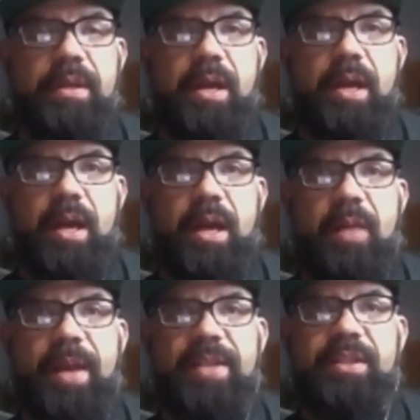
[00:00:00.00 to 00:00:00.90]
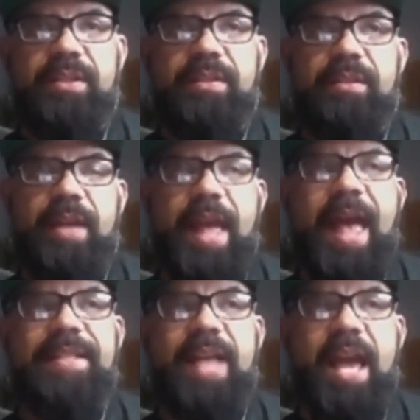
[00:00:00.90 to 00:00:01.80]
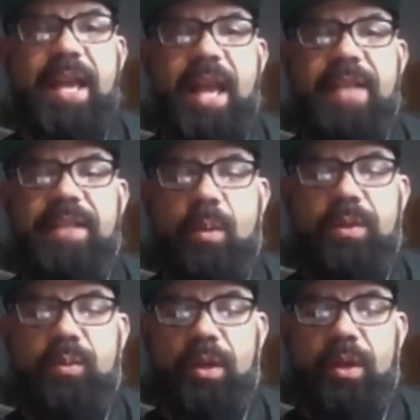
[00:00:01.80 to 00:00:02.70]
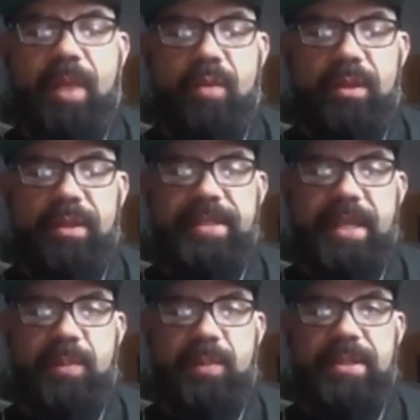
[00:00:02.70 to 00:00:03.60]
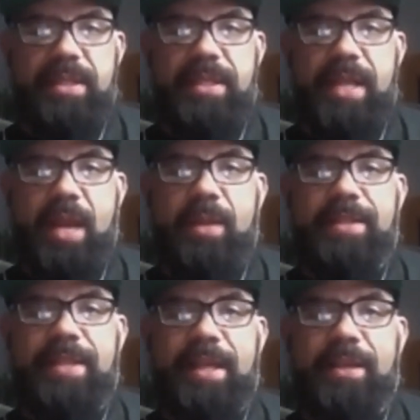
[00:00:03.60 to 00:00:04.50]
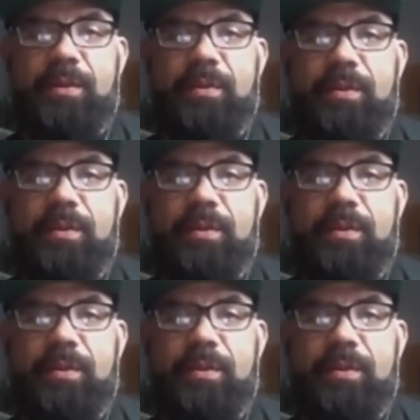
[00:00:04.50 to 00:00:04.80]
I just as I was working my real estate business, and I'm going to tell you,